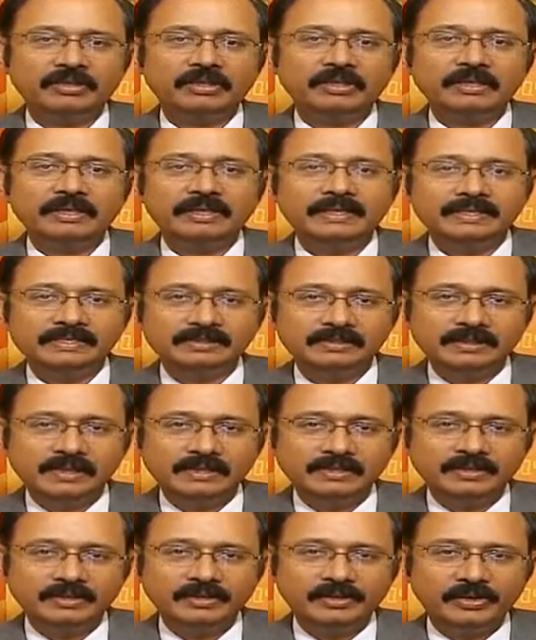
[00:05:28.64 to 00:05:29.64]
is,
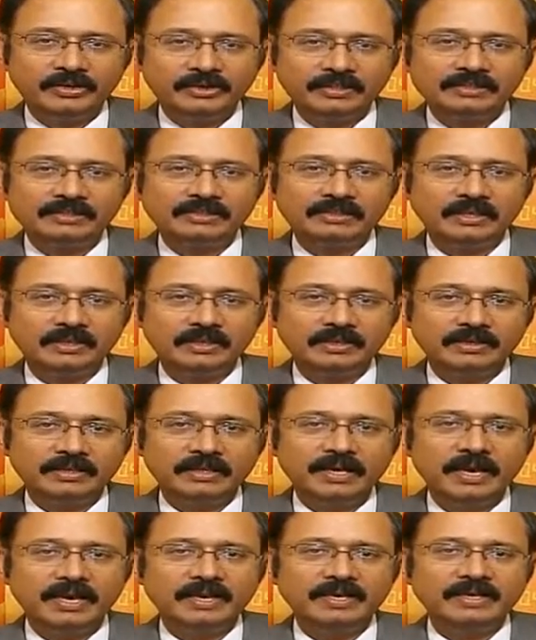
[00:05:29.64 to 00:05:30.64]
let's say you're just
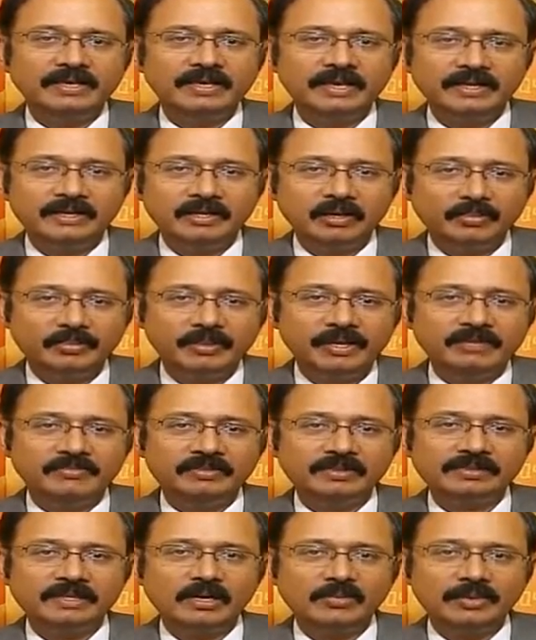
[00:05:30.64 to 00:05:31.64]
retiring and your PF
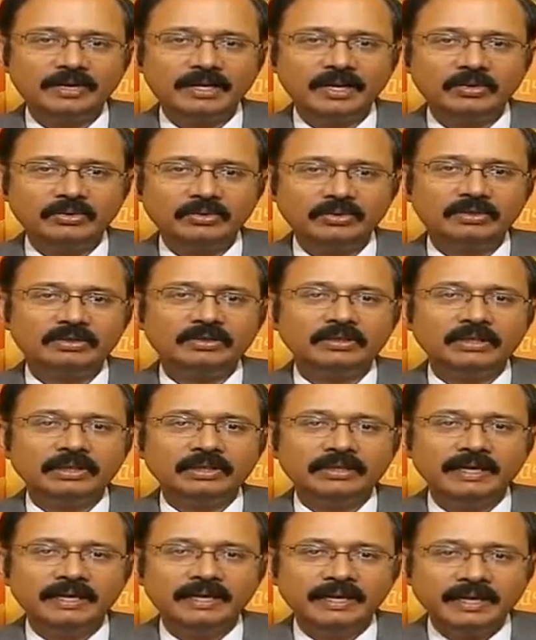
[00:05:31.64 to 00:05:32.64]
is coming out,
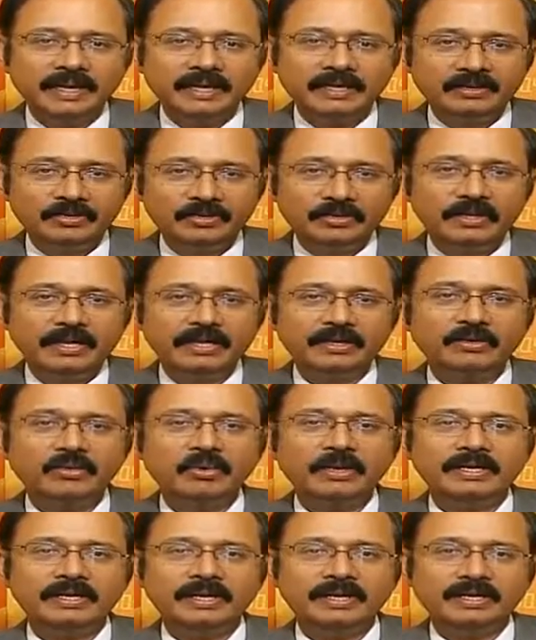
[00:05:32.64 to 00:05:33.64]
then again, you can go
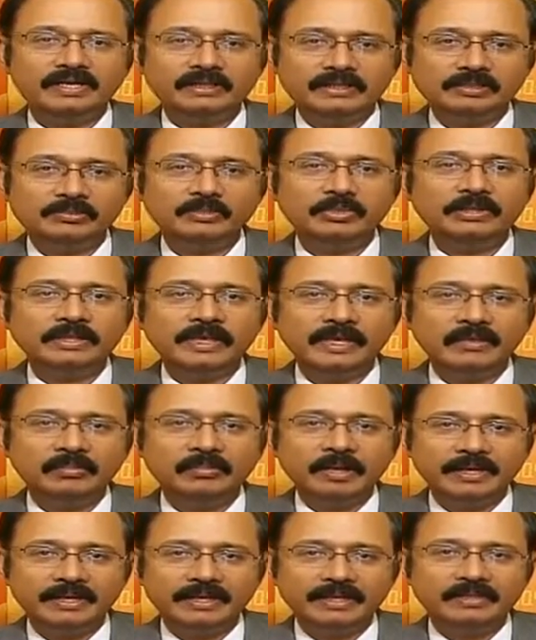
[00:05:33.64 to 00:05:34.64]
and take and just put that
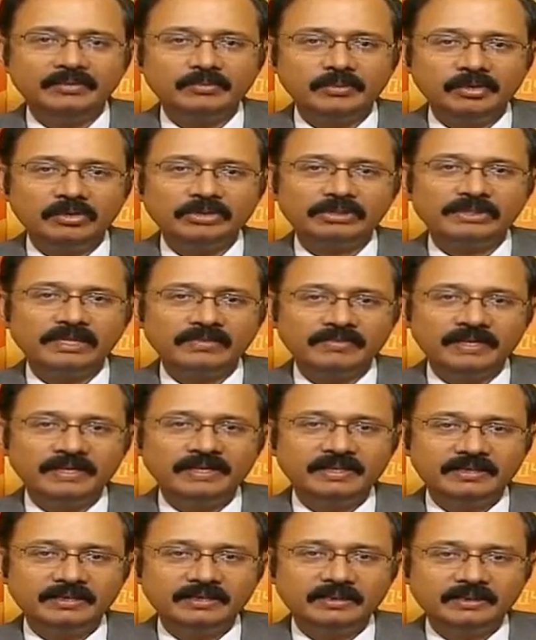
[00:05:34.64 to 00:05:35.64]
money in because they are
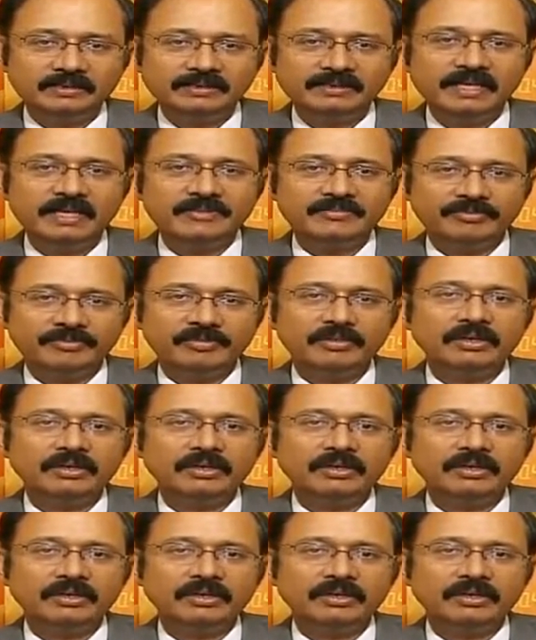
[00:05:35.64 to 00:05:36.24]
very safe